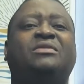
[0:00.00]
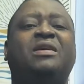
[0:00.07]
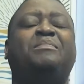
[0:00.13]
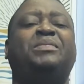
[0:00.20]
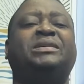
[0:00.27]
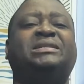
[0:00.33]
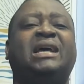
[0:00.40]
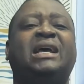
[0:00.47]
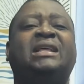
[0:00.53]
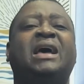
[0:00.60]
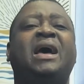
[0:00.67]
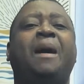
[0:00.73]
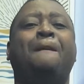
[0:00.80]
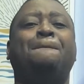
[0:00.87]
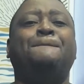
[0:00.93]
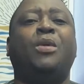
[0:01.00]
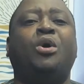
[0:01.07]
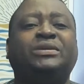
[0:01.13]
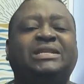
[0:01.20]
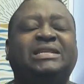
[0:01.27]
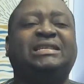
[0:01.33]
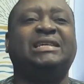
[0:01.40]
represents
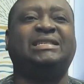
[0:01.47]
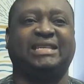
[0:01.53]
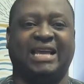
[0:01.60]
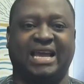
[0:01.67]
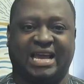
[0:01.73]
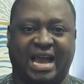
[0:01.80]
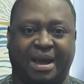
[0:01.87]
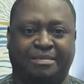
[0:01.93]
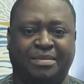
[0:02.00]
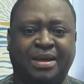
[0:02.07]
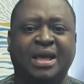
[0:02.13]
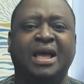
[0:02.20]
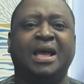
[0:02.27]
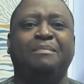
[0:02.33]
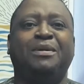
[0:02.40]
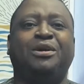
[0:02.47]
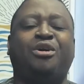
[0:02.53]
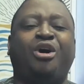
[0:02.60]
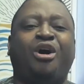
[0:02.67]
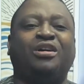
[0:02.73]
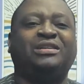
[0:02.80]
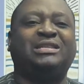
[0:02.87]
Moses' income
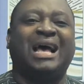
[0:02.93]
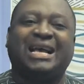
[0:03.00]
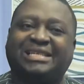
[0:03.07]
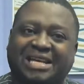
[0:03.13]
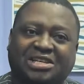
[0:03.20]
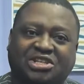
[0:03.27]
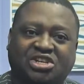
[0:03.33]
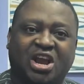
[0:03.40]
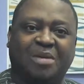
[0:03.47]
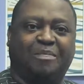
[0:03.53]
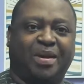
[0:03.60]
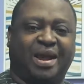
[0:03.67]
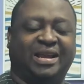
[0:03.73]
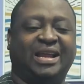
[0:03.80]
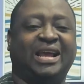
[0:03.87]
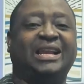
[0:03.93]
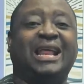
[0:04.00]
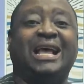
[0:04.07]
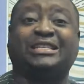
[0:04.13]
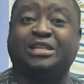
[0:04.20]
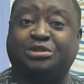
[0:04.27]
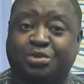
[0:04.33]
because as a shepherd,
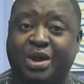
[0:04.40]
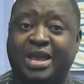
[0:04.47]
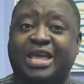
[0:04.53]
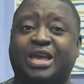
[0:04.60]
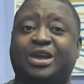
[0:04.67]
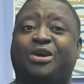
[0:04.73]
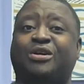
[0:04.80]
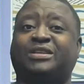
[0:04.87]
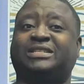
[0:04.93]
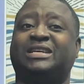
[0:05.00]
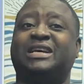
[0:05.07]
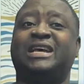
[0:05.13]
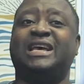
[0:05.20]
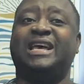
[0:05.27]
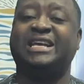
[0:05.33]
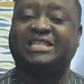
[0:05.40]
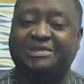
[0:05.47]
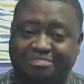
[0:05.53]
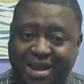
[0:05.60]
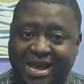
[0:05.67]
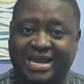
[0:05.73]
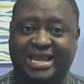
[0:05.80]
that is where he got his
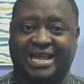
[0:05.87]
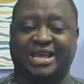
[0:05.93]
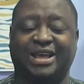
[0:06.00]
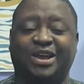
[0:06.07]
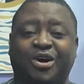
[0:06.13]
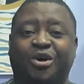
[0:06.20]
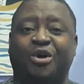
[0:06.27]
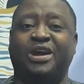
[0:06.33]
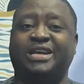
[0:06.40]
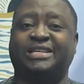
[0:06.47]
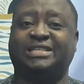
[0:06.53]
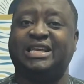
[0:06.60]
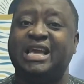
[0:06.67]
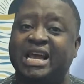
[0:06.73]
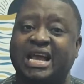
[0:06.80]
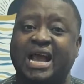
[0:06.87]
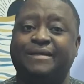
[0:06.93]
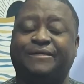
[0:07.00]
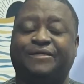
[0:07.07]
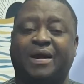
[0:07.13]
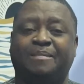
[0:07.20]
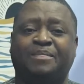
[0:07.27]
money or his
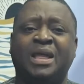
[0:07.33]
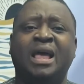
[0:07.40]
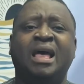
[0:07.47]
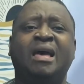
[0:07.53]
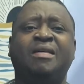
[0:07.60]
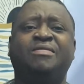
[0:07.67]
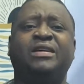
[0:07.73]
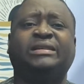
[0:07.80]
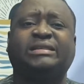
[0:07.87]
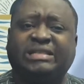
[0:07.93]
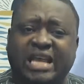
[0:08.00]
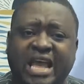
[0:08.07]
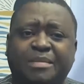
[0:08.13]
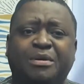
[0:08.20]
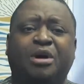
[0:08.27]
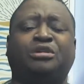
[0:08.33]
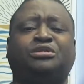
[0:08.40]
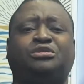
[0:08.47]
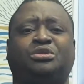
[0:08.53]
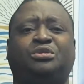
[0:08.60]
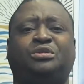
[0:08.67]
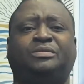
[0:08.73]
income from. The same
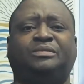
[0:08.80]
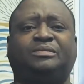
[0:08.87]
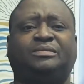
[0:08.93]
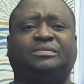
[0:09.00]
also